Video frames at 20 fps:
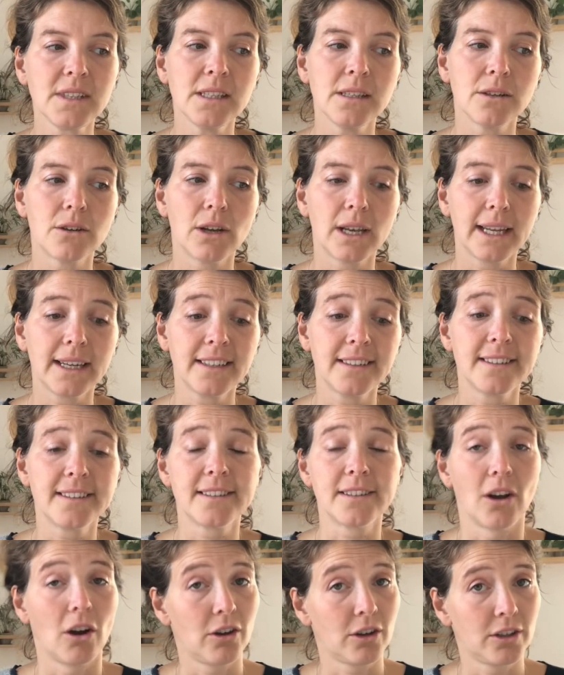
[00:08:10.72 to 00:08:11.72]
collects
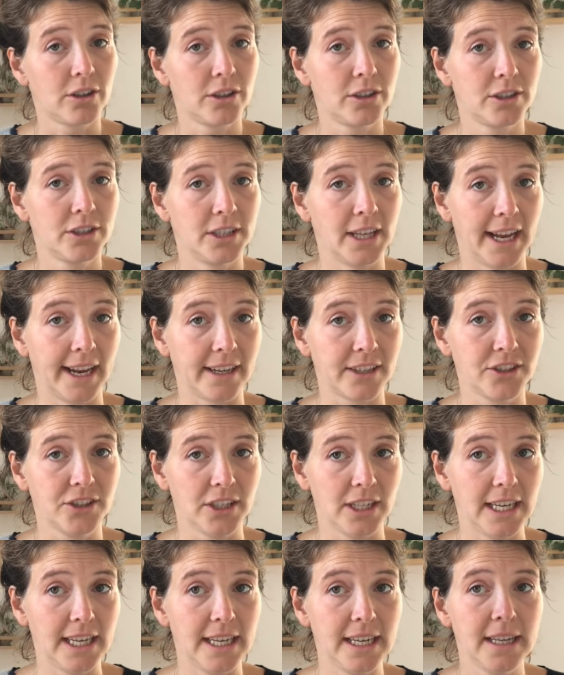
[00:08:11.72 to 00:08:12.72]
socks
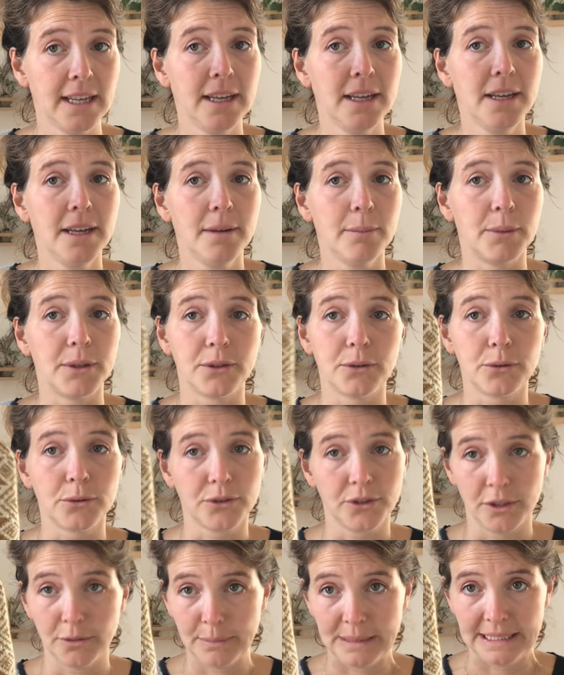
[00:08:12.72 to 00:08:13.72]
actually, but
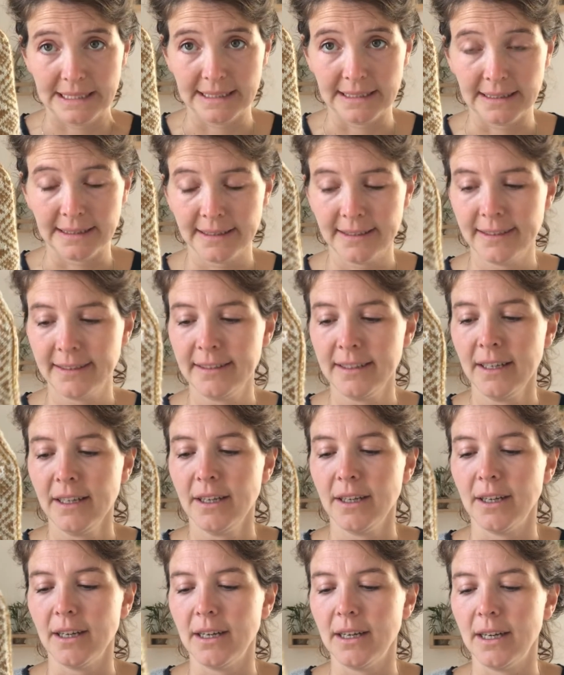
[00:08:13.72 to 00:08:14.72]
also mittens,
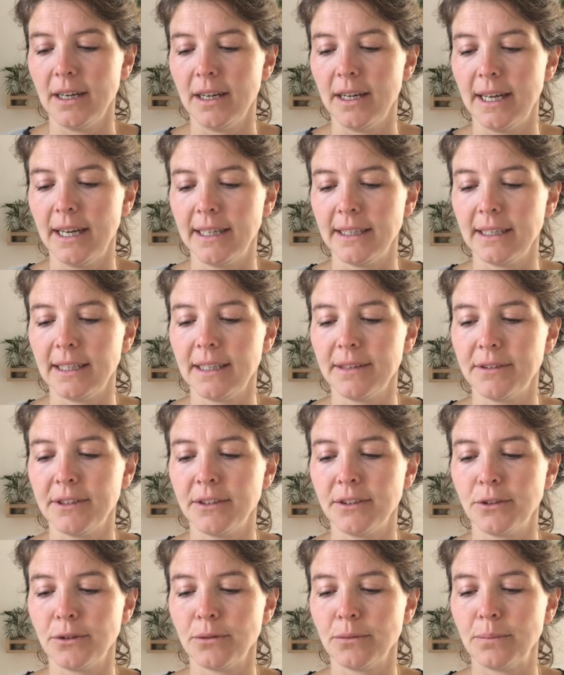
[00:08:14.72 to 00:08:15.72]
and gives
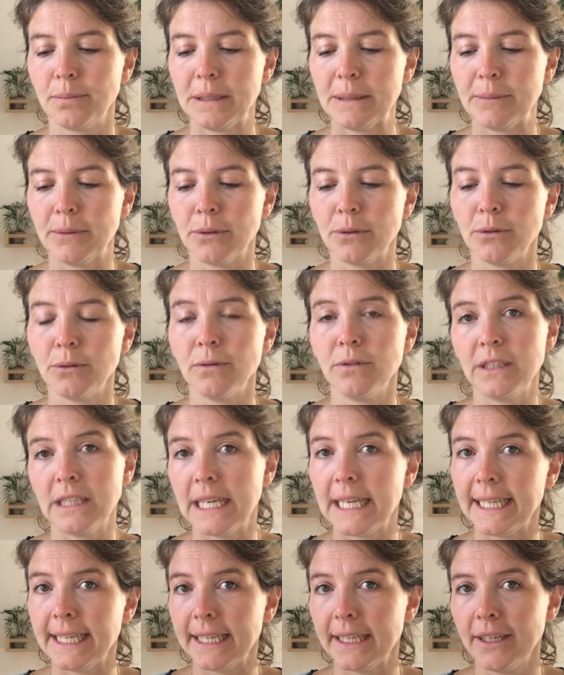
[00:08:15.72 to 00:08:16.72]
it to people who
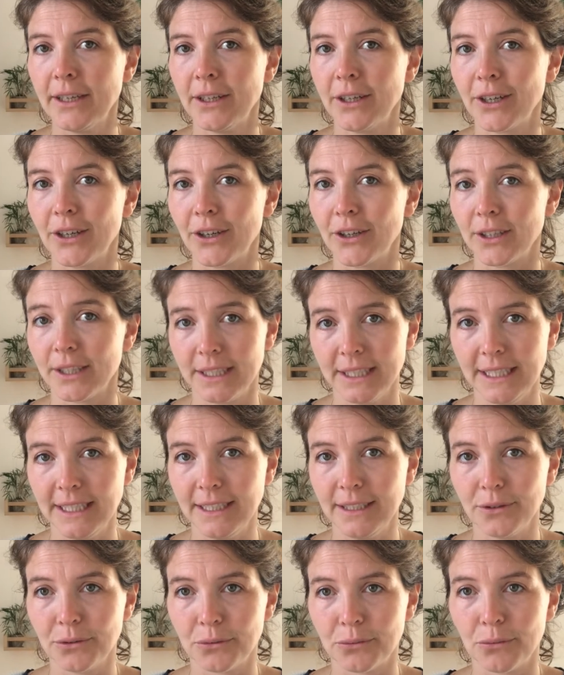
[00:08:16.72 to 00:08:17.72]
really are in
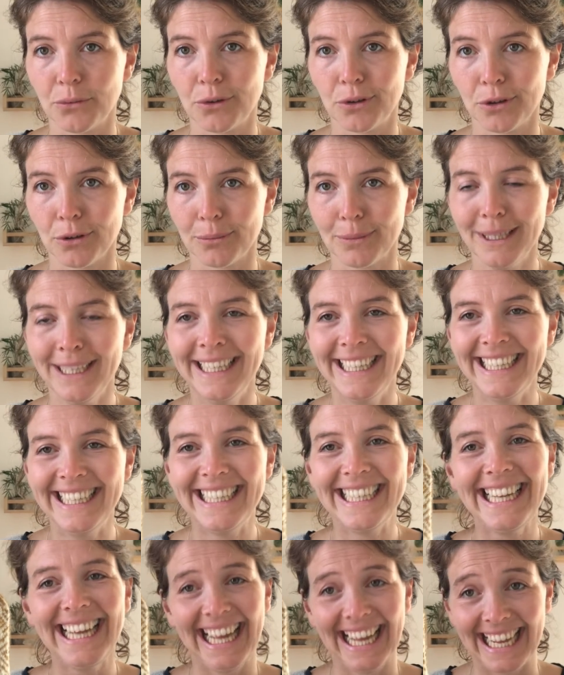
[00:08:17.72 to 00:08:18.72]
need of warm
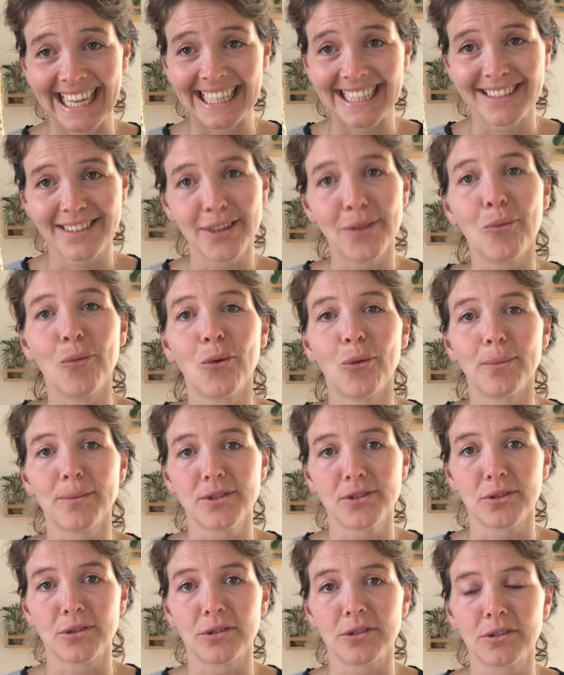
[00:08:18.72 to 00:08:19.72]
hands and warm
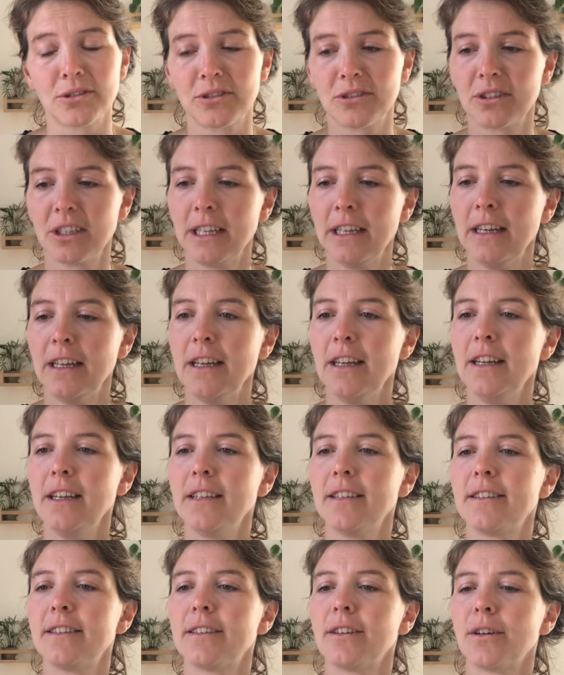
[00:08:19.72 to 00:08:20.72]
socks.
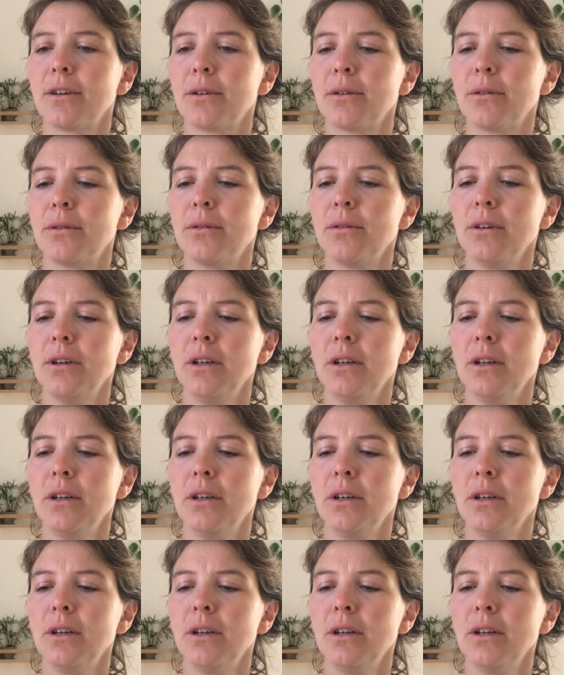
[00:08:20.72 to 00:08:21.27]
So